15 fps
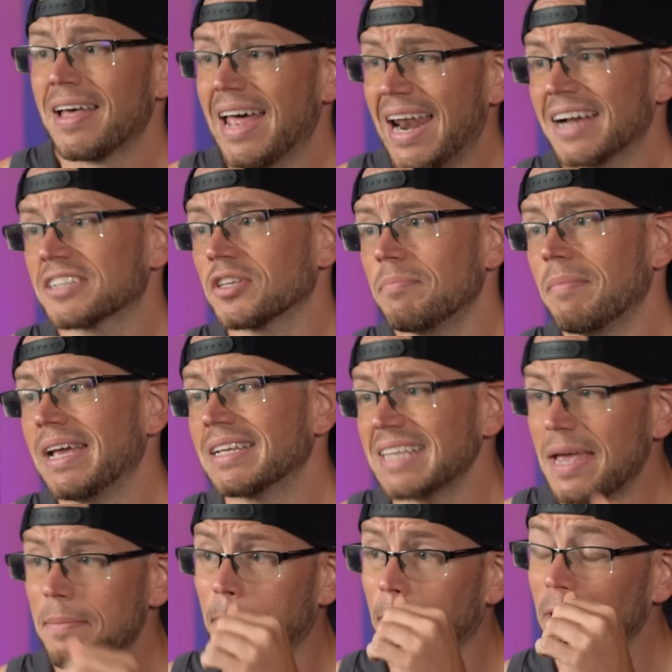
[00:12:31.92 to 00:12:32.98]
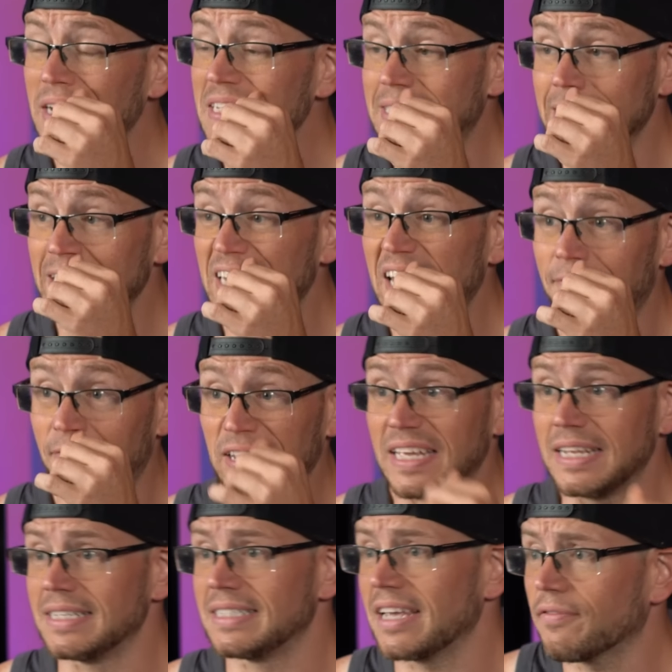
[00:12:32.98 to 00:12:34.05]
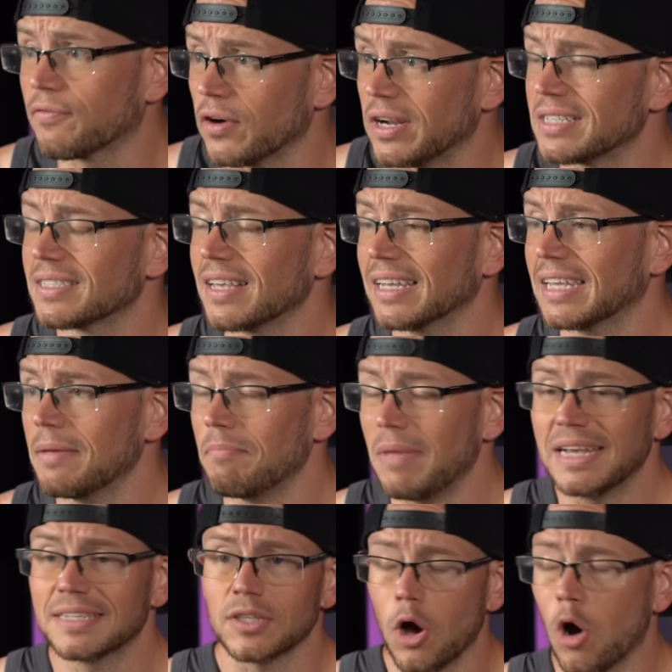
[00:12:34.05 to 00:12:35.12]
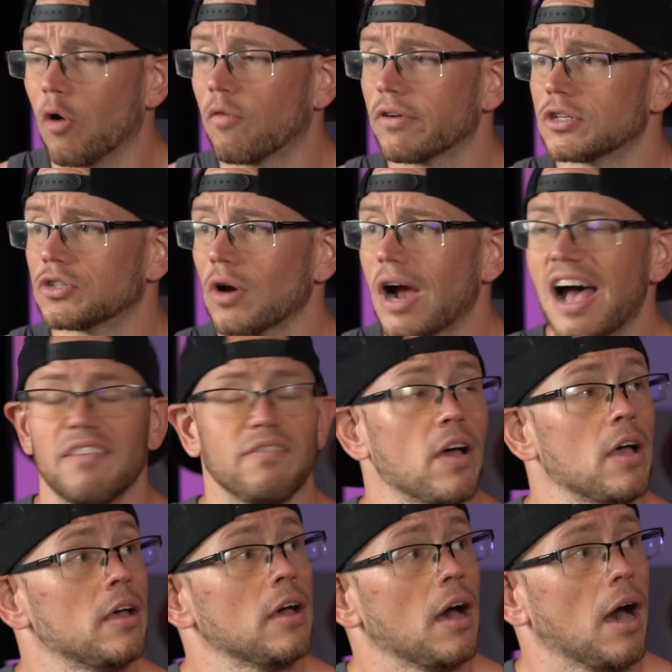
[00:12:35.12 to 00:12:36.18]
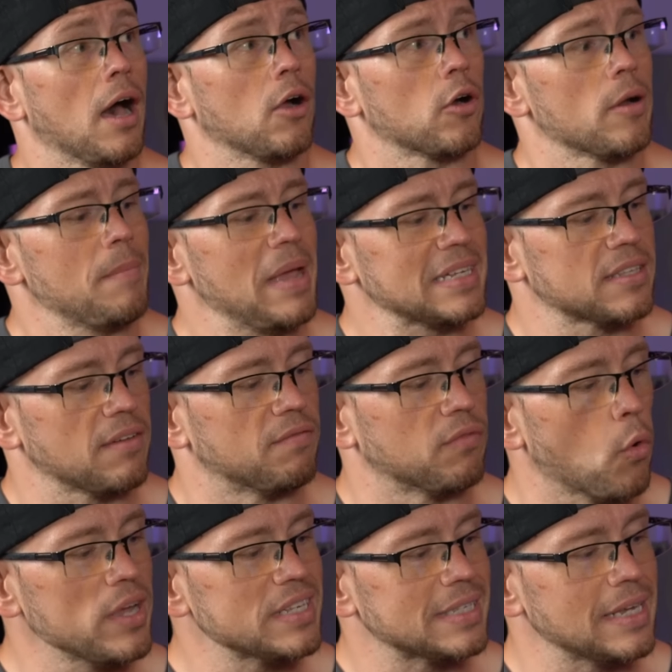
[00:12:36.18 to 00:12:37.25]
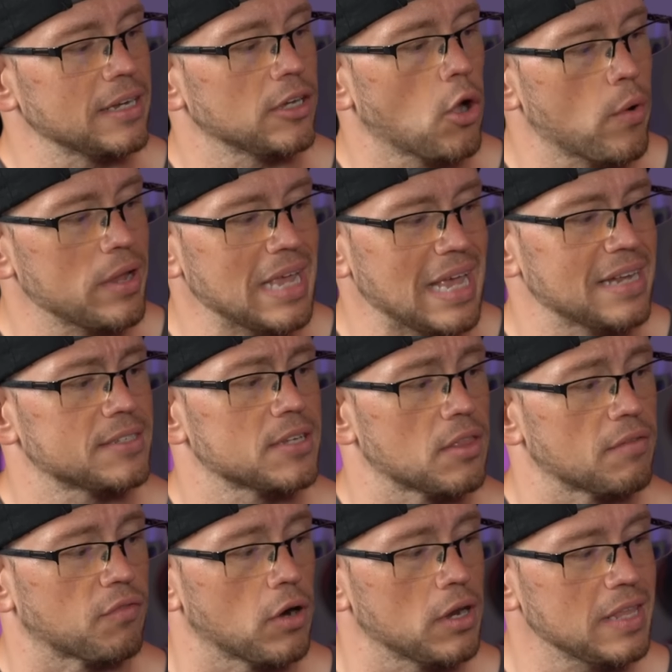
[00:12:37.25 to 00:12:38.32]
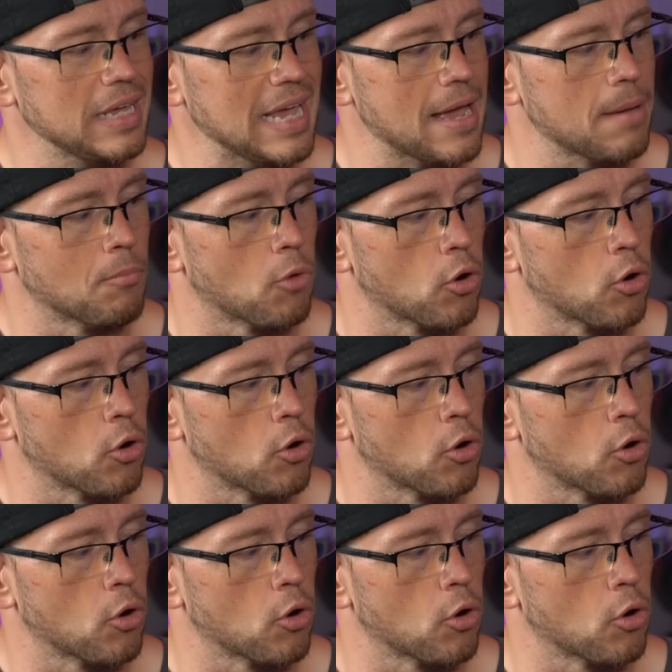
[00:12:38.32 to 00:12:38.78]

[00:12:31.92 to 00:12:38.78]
It actually makes a pretty significant difference. Like it makes the overdrive uh, or it makes the voicing going into the front of the amp